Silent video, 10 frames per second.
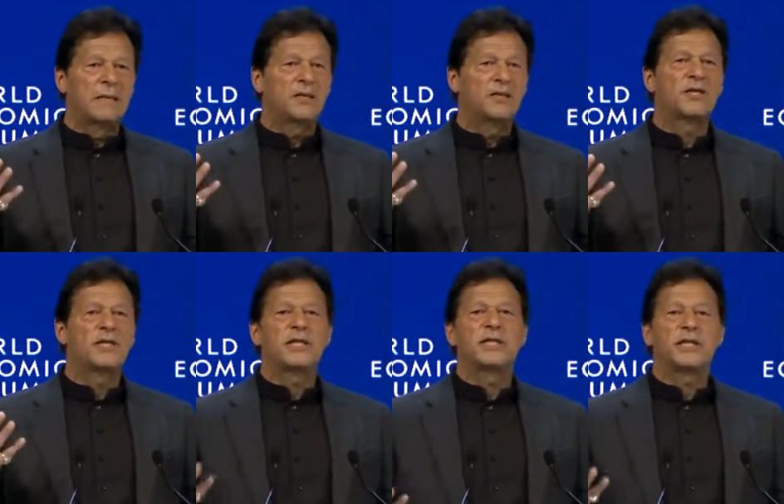probably
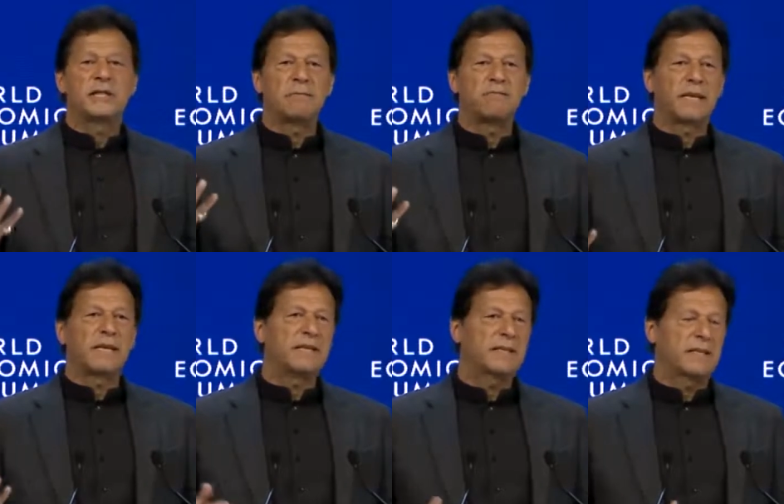one of the most
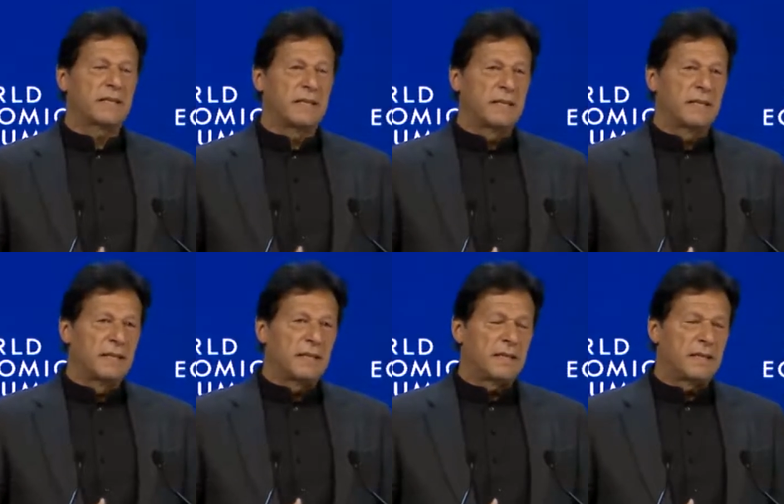fortunate
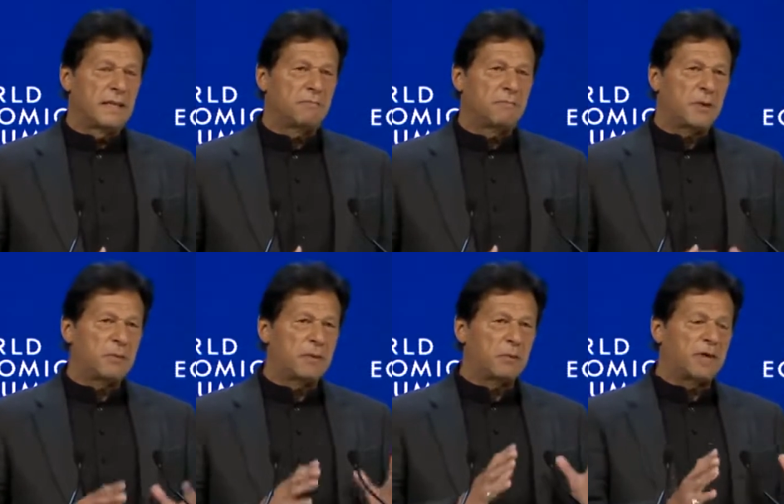positions in the world.
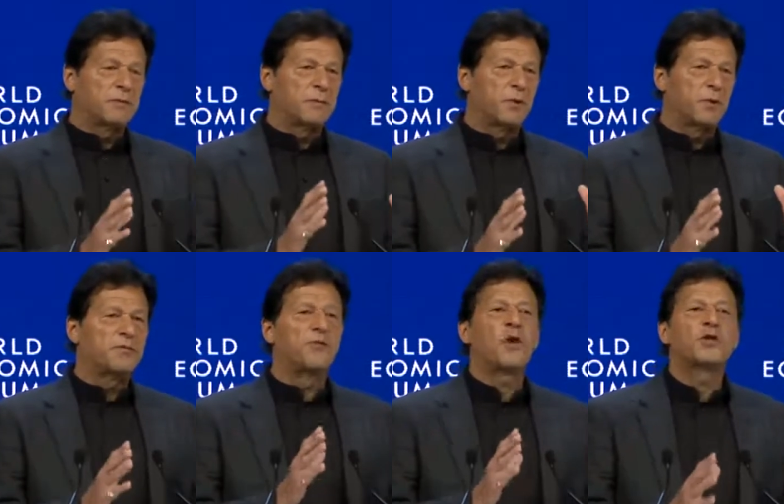On the
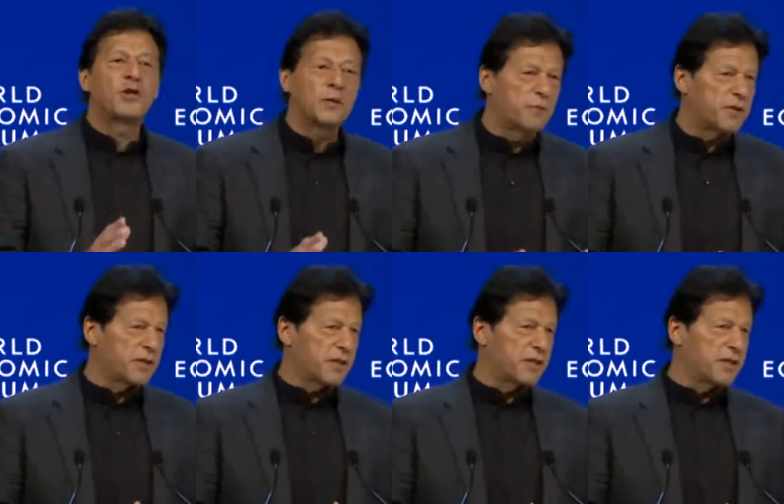one side
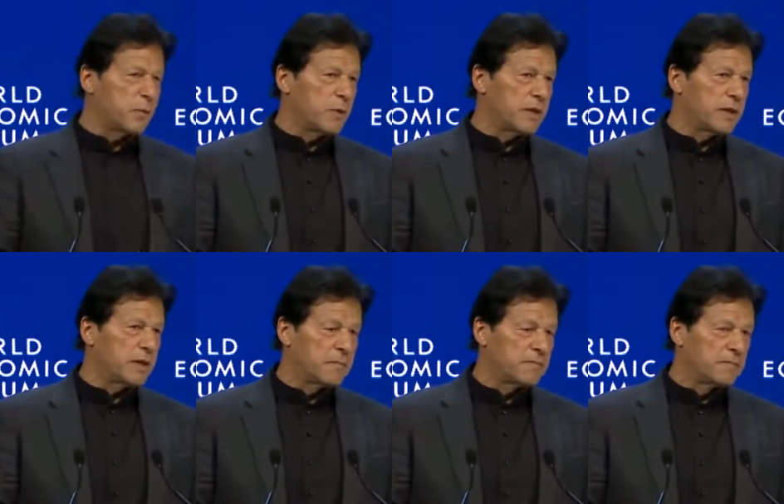is
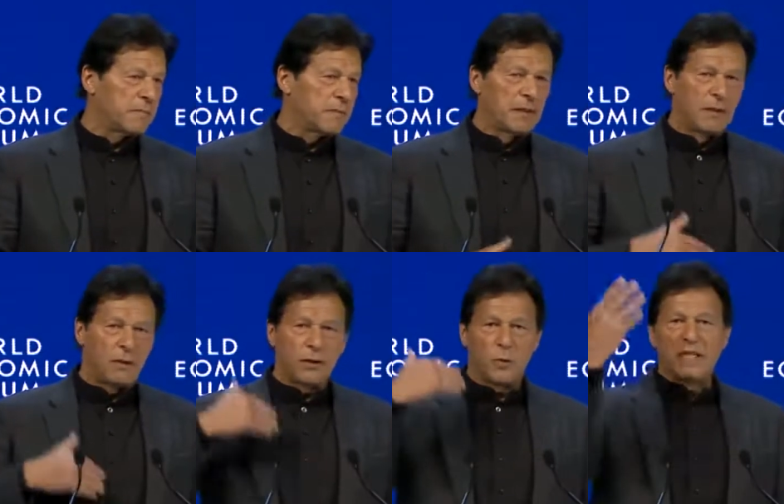China,
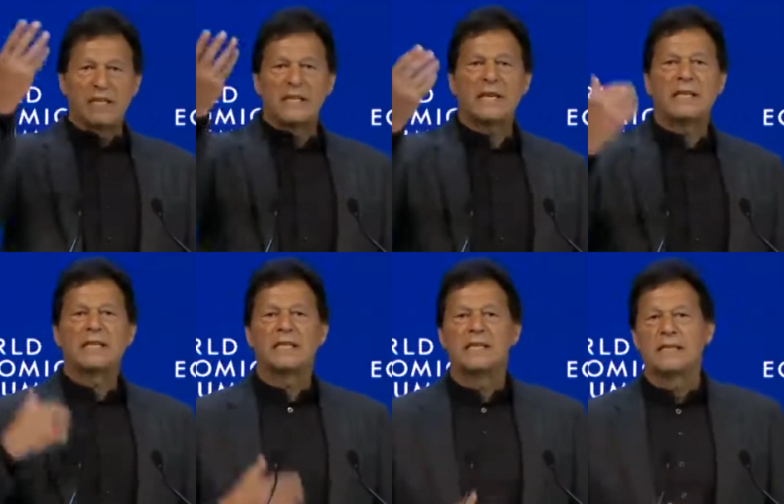one
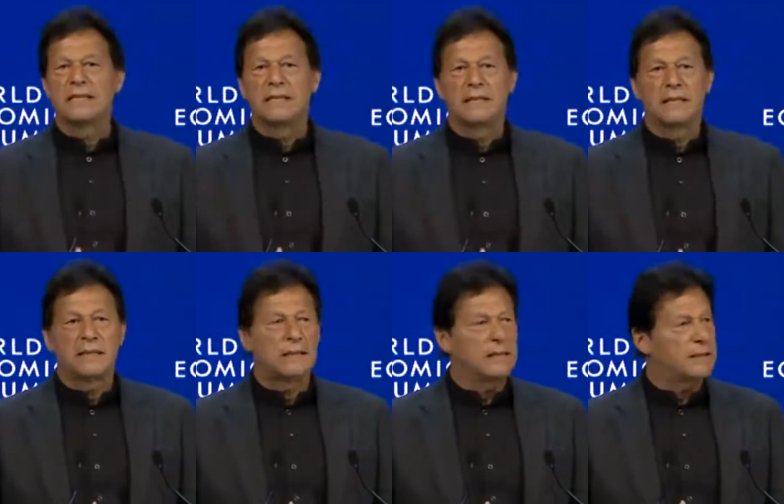of the fastest
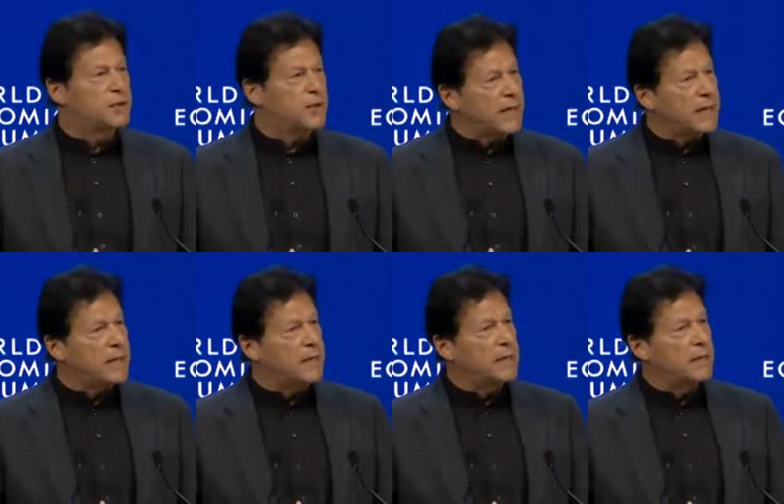growing markets,
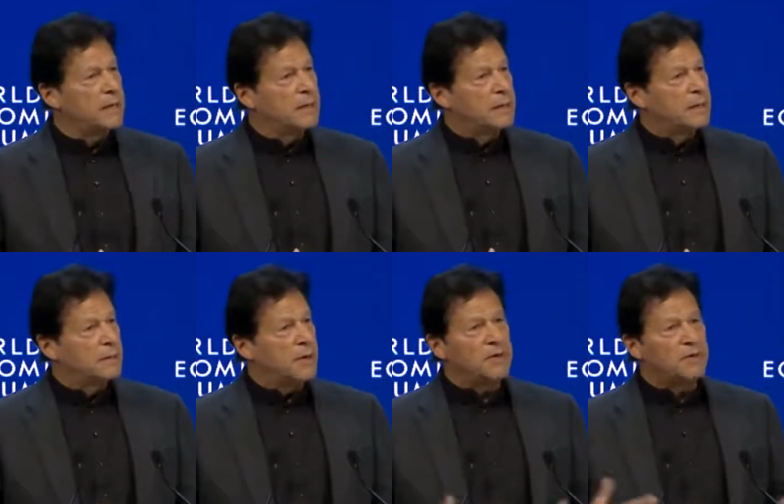
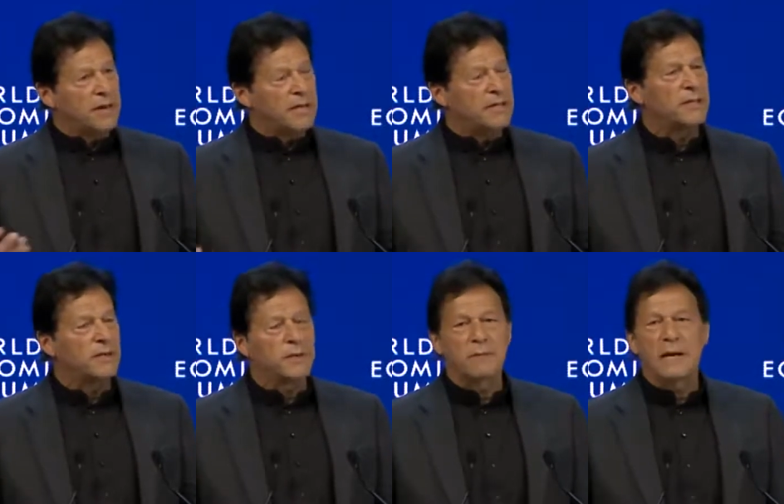and of course
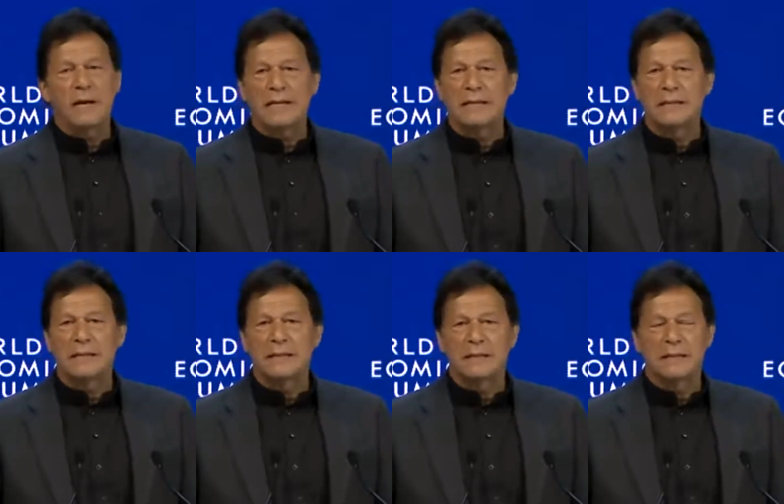closely
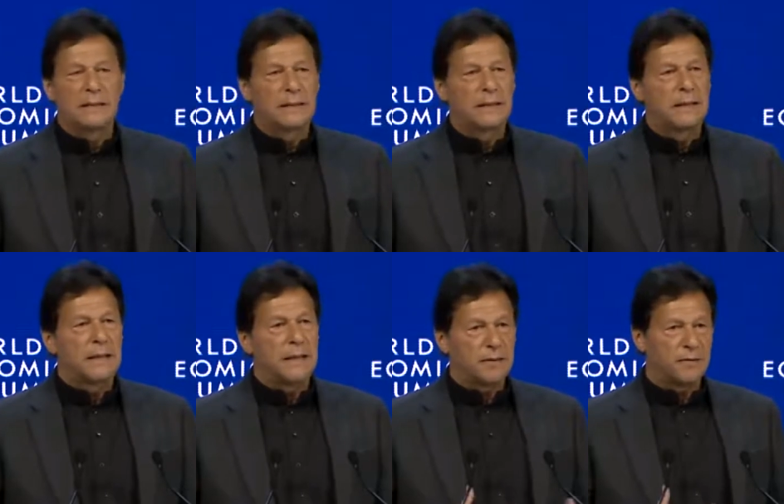allied to
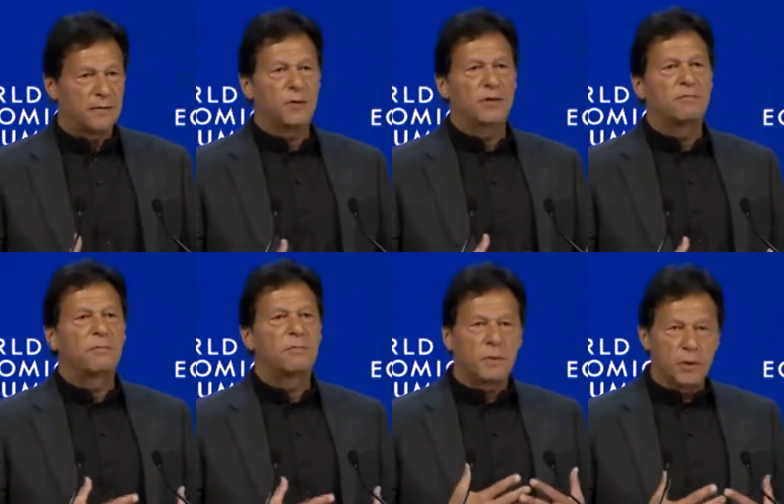Pakistan.
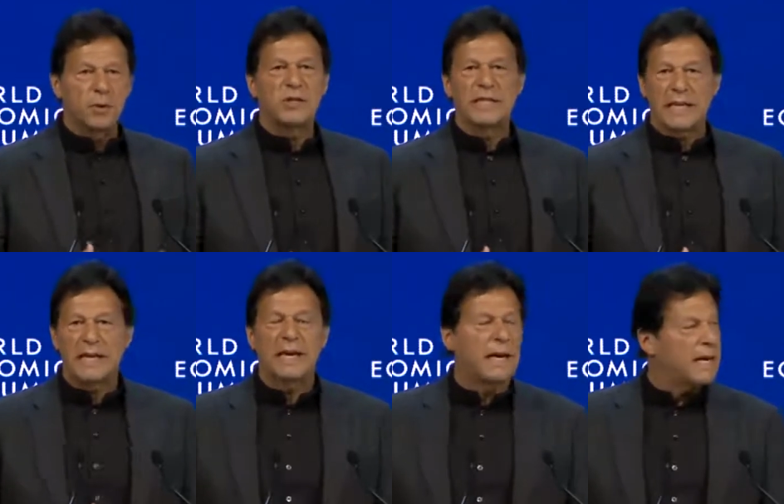Then we have
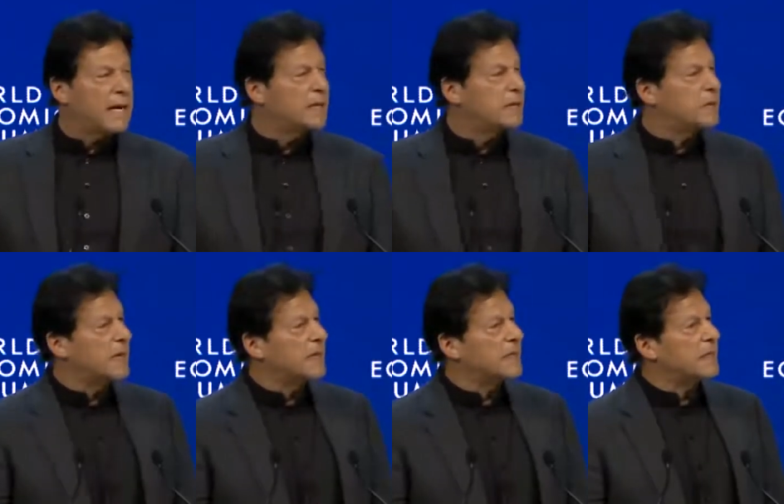energy
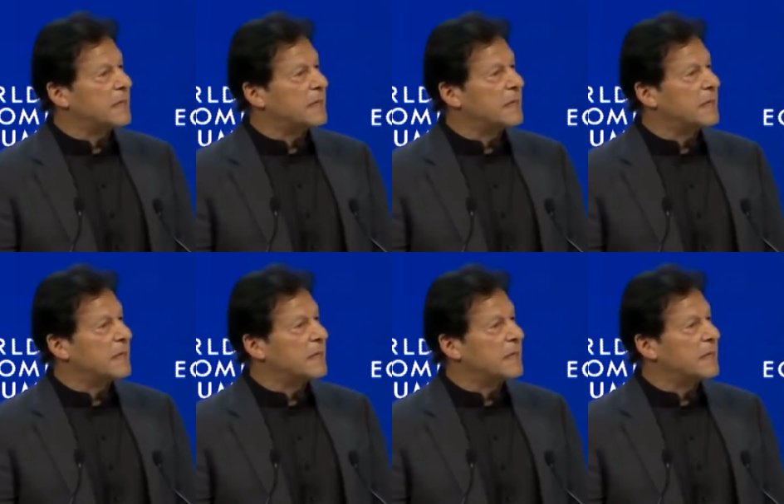reserves